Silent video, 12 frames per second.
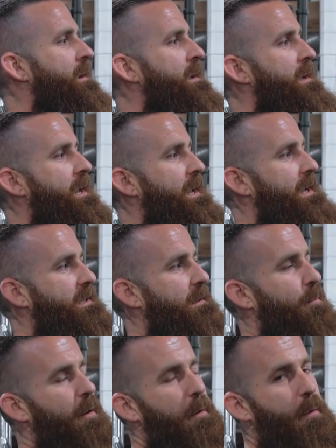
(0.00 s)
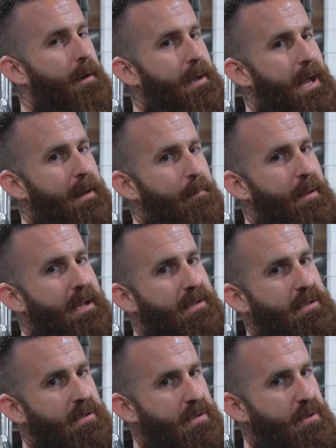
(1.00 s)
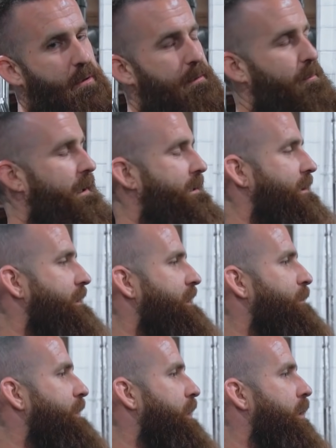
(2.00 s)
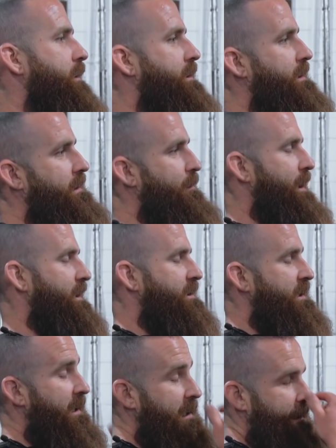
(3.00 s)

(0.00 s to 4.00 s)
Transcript: You can get to the point where it kind of pinches your shoulder blades a little bit harder into the bench.